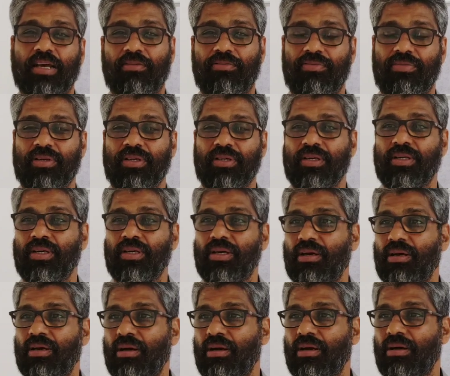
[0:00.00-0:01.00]
That's enough.
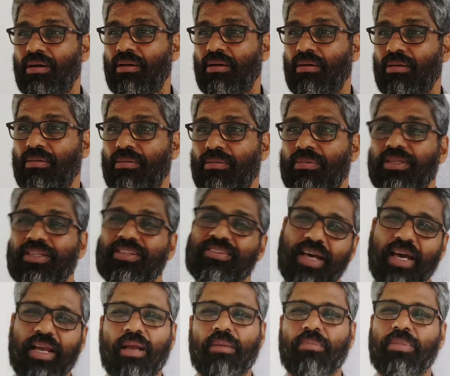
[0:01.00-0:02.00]

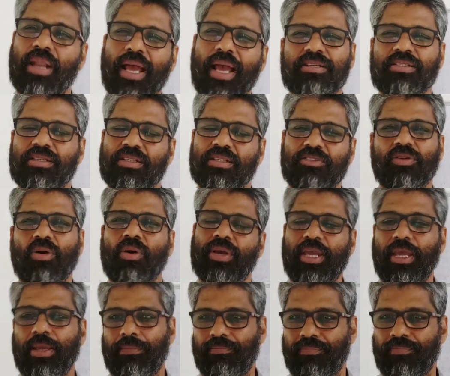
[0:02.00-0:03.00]
Desirable action
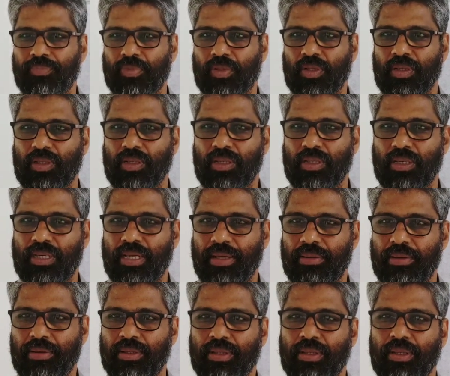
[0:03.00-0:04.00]
is okay.
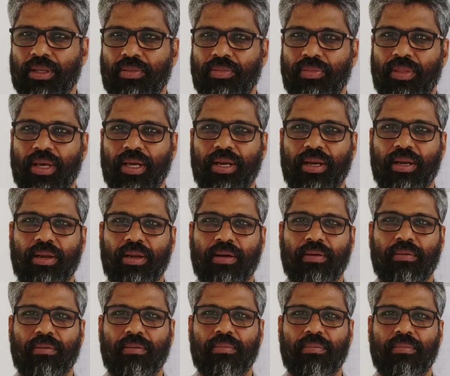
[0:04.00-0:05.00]
Okay.
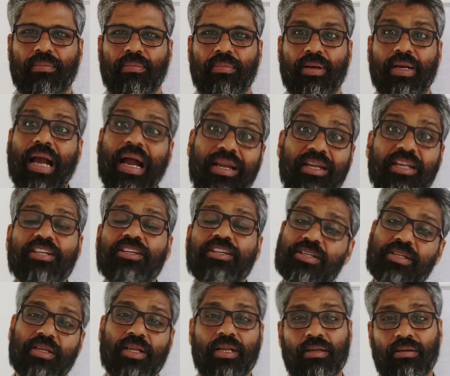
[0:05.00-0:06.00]
Then
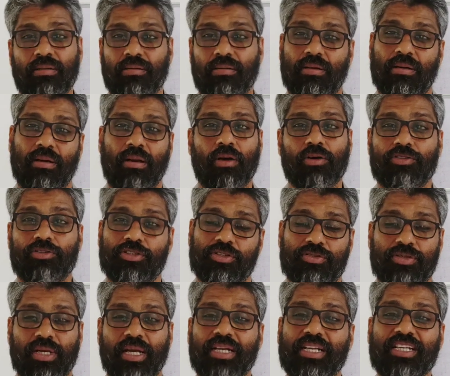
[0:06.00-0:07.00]
conditional
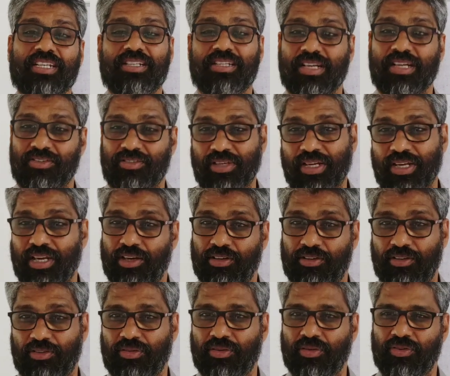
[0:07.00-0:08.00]
clauses, conditional
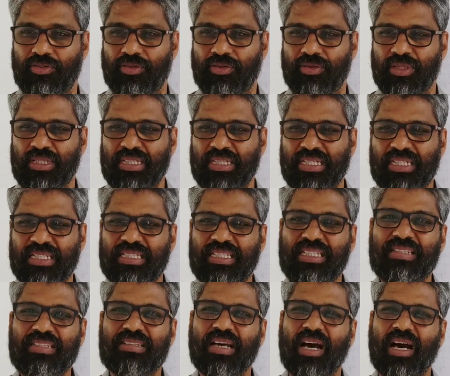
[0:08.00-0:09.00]
sentences also.
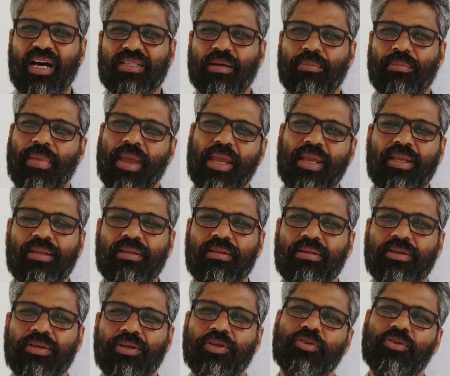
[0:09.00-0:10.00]
These are the
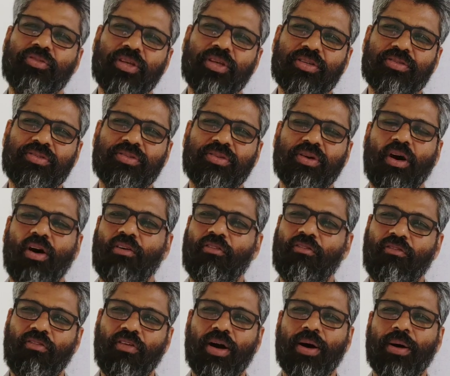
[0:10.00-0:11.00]
main uses
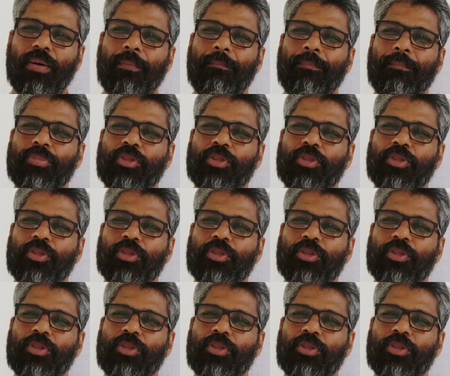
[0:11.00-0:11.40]
of